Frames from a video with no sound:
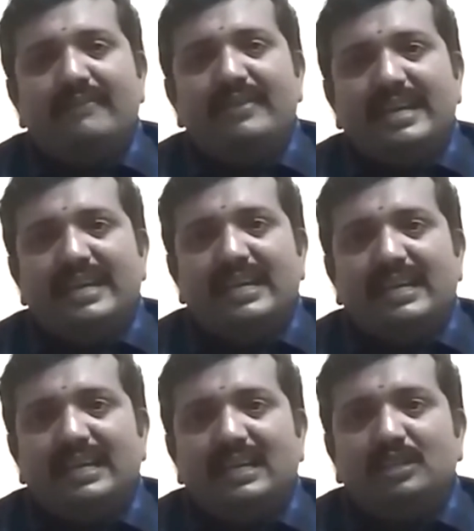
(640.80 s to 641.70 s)

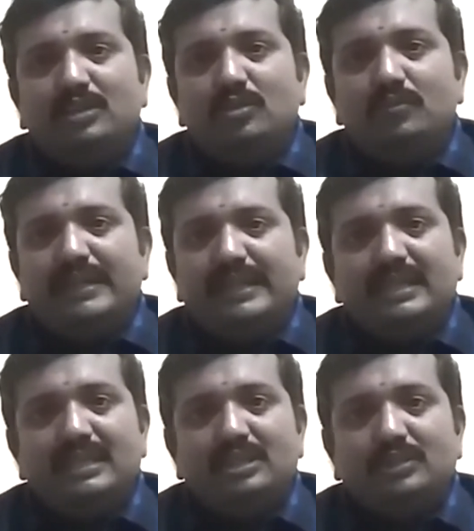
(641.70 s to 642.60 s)
where you
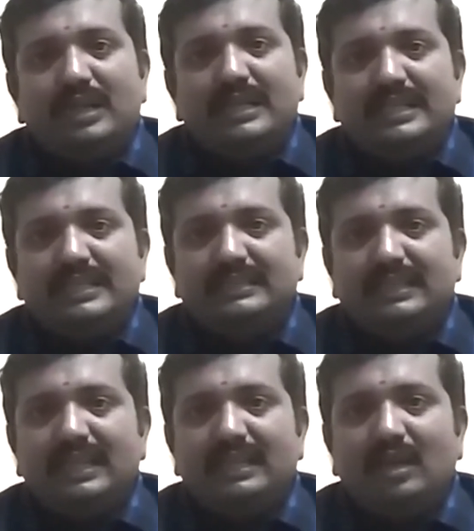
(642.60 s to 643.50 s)
begin to
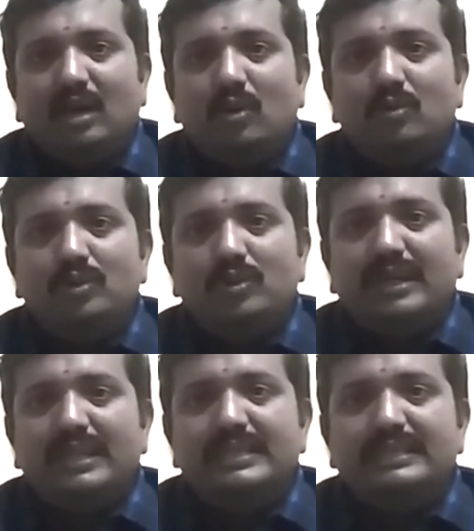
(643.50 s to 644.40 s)
understand how you
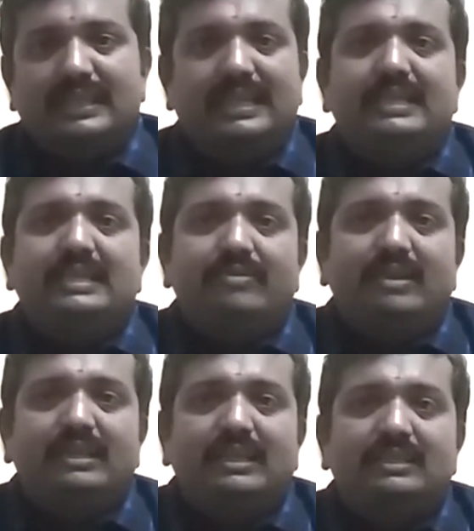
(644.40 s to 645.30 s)
can design
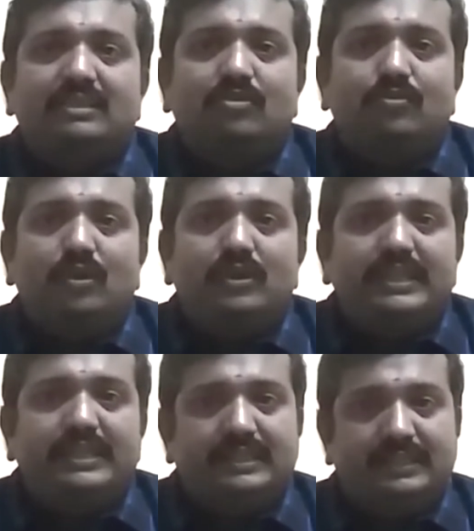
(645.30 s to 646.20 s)
different kinds of
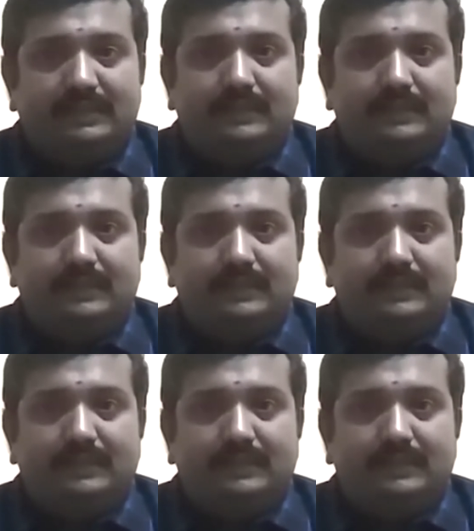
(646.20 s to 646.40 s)
proteins.